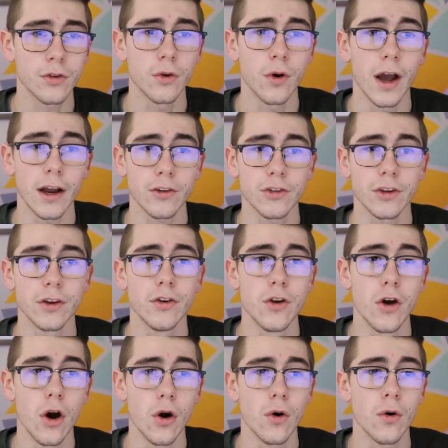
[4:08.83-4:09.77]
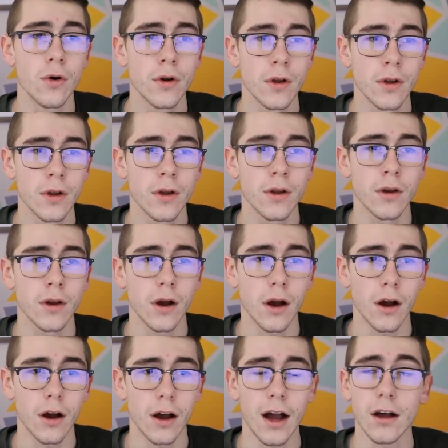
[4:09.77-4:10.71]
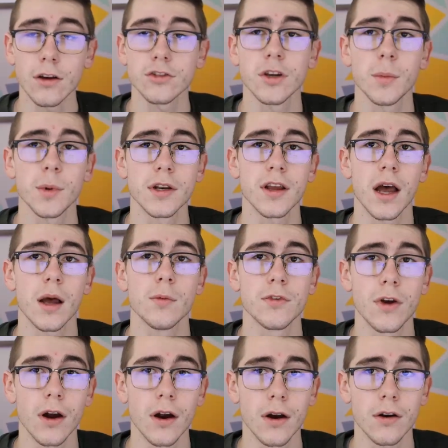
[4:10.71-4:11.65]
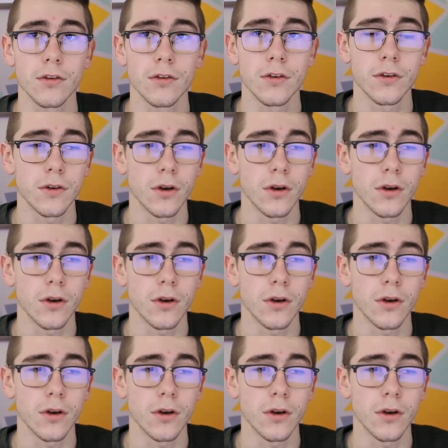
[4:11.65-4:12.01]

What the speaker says: to actually know how shipping times are,